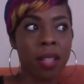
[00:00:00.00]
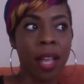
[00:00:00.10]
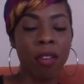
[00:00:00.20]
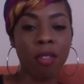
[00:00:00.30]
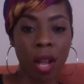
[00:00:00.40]

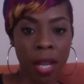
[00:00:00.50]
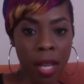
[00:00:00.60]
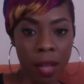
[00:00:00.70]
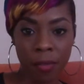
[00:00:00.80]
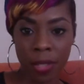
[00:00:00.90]
like
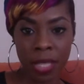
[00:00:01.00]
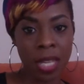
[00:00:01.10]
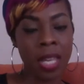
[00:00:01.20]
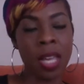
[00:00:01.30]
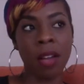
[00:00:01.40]
chronic
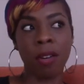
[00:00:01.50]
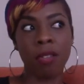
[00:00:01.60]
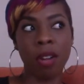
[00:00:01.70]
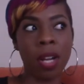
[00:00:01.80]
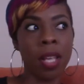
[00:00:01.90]
fatigue and
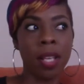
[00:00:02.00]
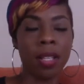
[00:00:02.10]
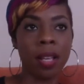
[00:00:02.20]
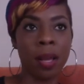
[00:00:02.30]
chronic